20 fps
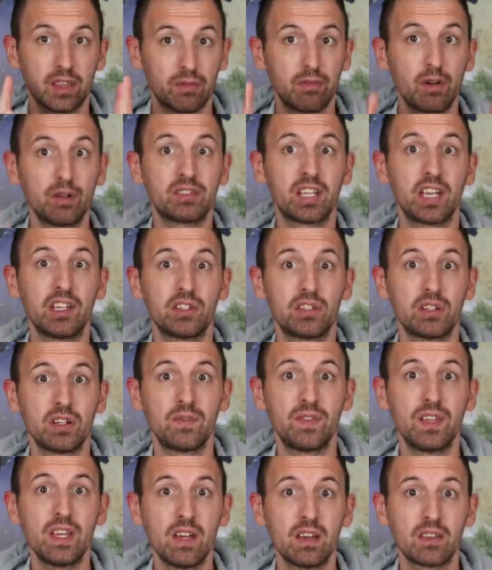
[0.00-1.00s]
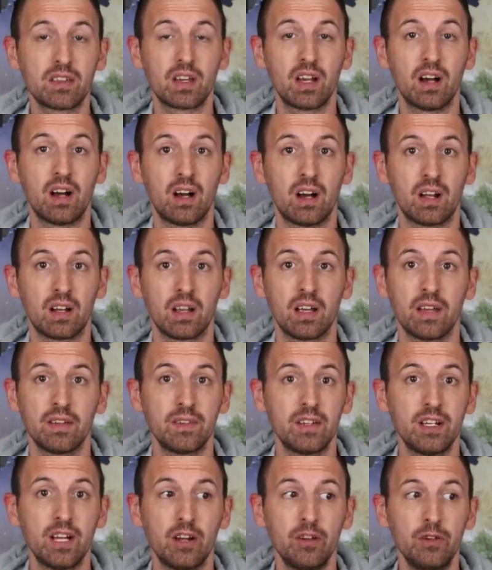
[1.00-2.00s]
The rotation of the Earth, Carl.
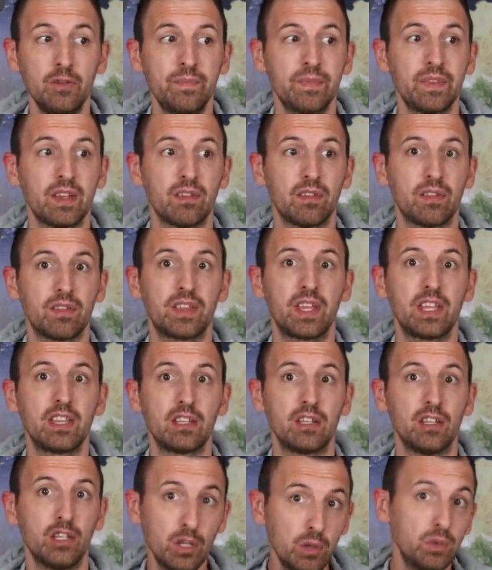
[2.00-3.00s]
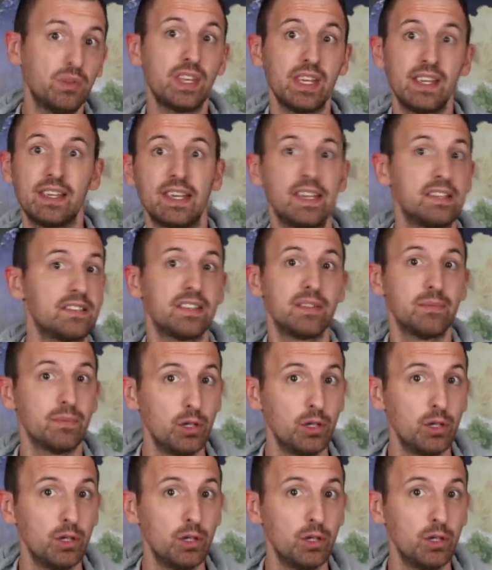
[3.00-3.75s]
You know, the thing that you think isn't